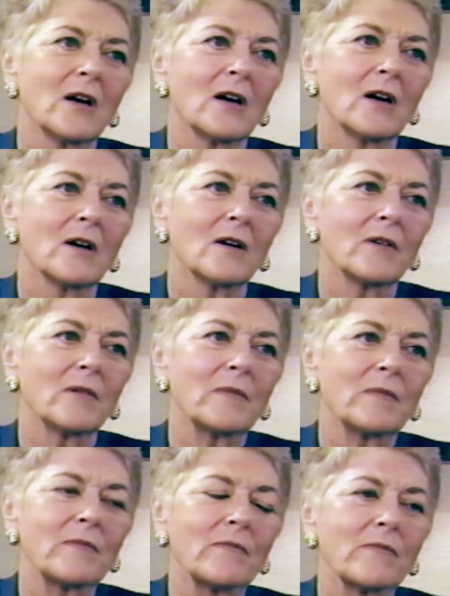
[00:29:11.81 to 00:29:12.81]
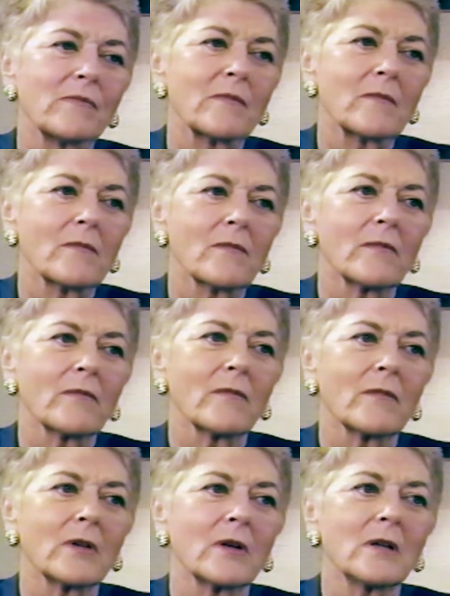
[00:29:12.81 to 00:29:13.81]
Um,
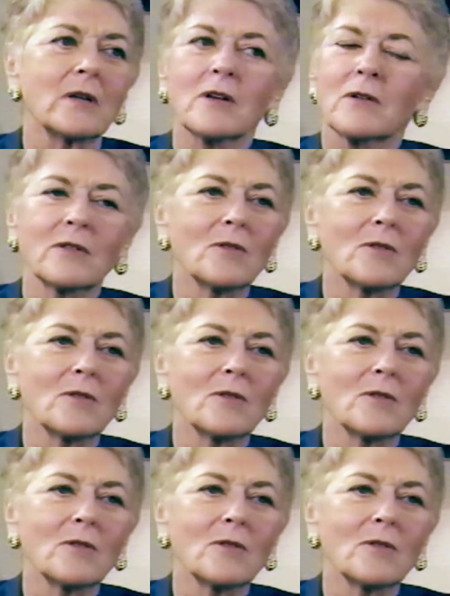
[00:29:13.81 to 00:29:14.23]
You know,